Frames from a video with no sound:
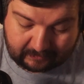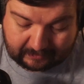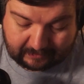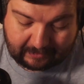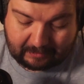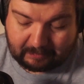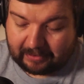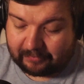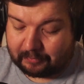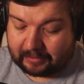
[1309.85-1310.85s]
in a
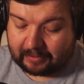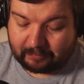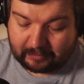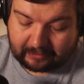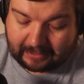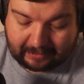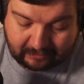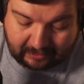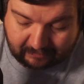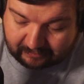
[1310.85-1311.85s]
manner of speaking, but you can't
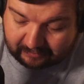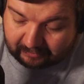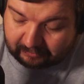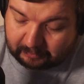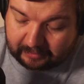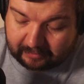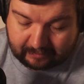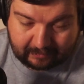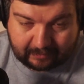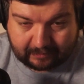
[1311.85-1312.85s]
change the shutter speed,
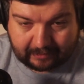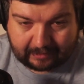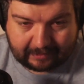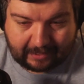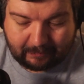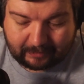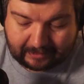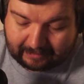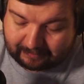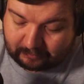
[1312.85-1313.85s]
unlike the
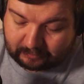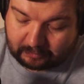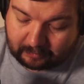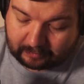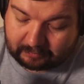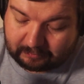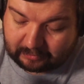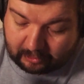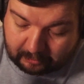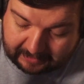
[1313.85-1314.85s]
K1000, which will work with
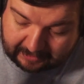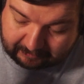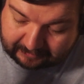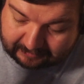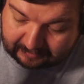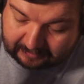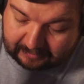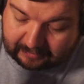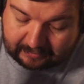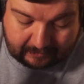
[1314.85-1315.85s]
no batteries,
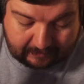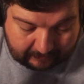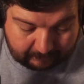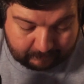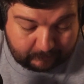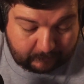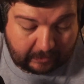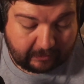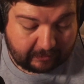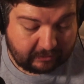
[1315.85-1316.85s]

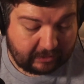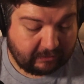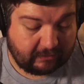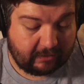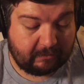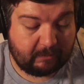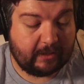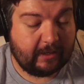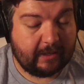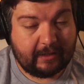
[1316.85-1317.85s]
and you can change the shutter speed.
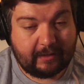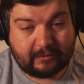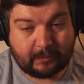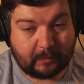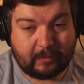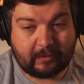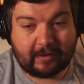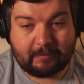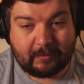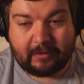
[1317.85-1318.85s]
Super
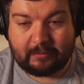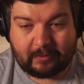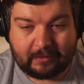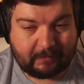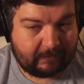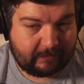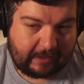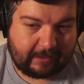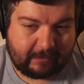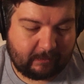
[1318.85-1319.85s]
Program won't even
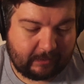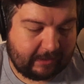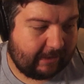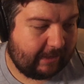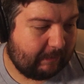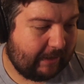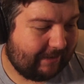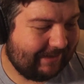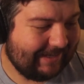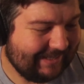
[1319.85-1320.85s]
fire without any
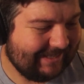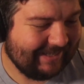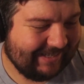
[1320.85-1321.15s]
batteries.